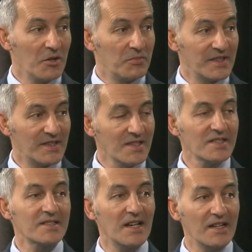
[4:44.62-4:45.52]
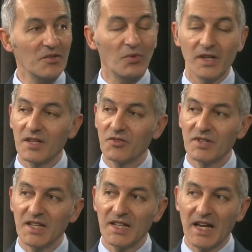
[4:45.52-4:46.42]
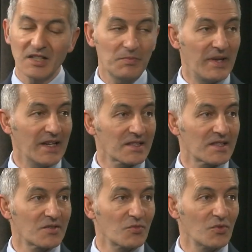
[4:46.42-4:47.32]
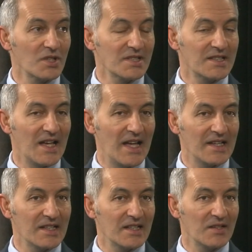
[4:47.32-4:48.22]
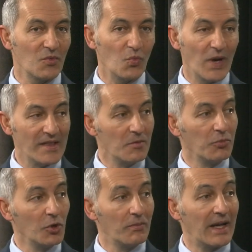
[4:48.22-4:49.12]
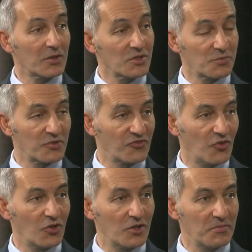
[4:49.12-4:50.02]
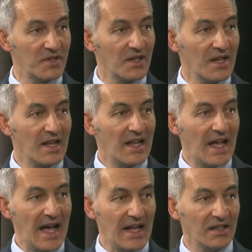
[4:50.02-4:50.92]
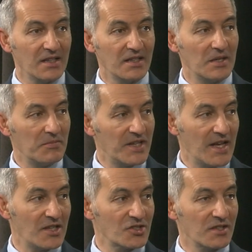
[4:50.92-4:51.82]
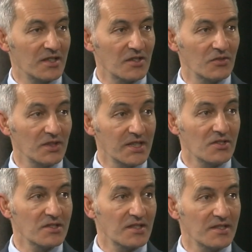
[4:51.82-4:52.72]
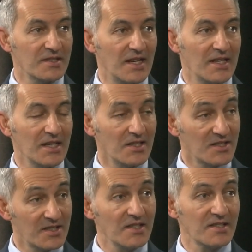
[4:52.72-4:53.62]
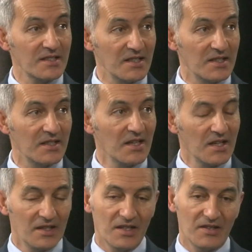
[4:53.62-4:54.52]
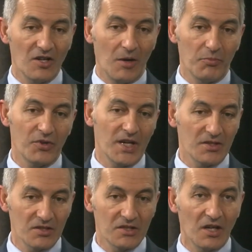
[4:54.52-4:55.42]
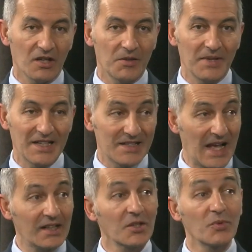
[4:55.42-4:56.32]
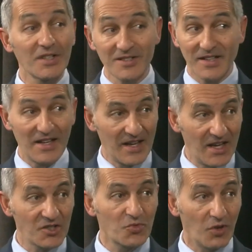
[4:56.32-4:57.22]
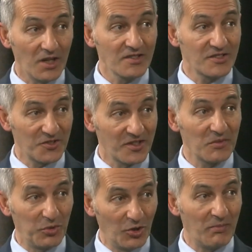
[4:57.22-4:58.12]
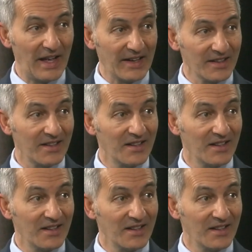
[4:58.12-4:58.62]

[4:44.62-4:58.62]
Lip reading: But this study, one of the unique aspects was that when the pullback was performed, Alan and Manesh and the other leaders of the study insisted that the operators document exactly where the stent edge was during the pullback,